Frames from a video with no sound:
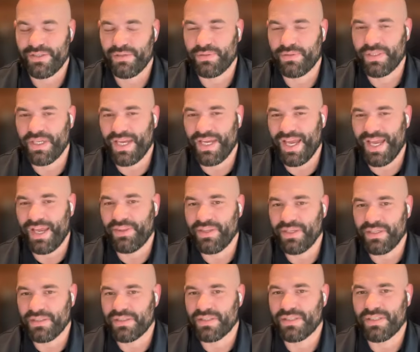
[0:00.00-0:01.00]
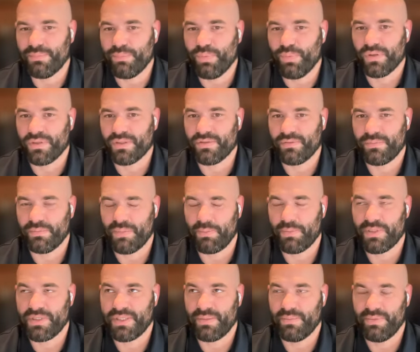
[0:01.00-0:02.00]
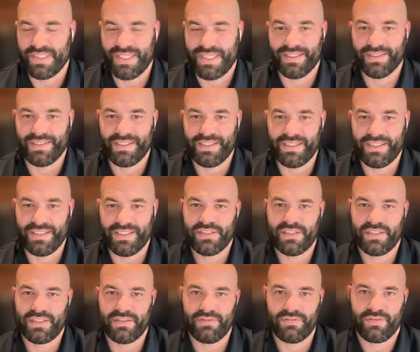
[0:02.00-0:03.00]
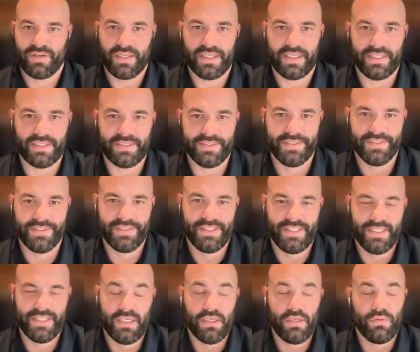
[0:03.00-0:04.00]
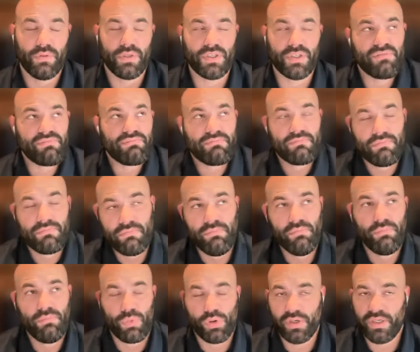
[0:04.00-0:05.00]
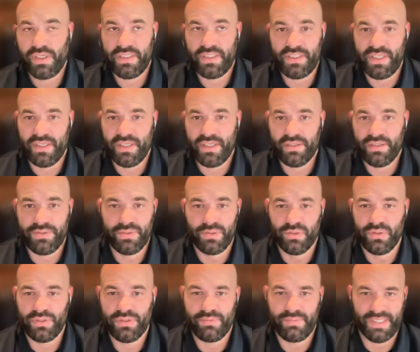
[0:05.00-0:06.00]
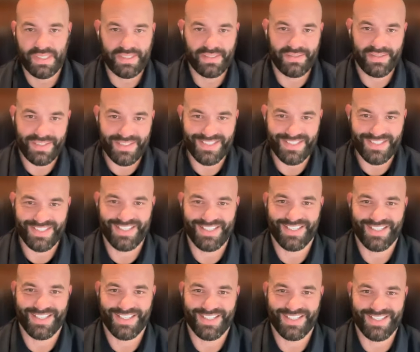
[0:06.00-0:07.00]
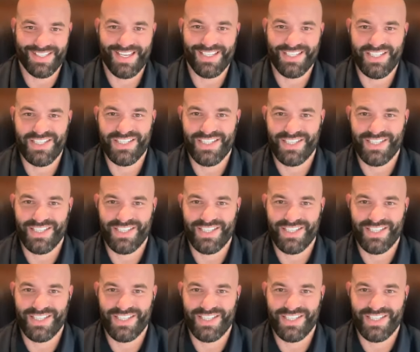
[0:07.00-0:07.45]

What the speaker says: So I think it's just important to remember some of that leanness on the front end, which more ETL tools make things like that easier,